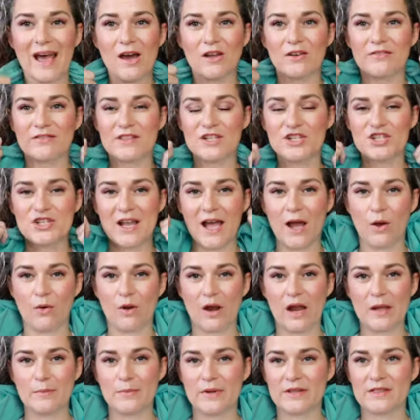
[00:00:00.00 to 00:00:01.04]
out of the
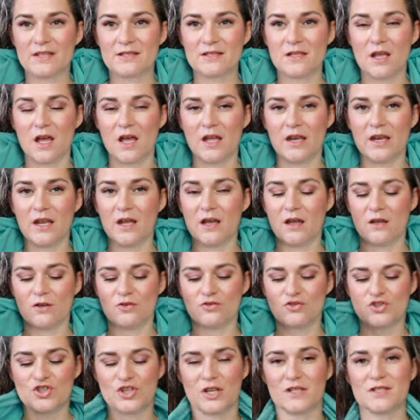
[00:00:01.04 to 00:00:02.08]
shower, I put this on
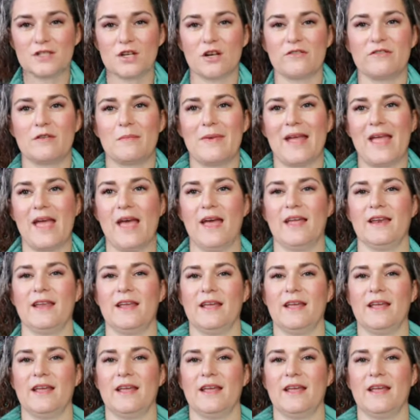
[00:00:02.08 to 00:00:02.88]
just over my head.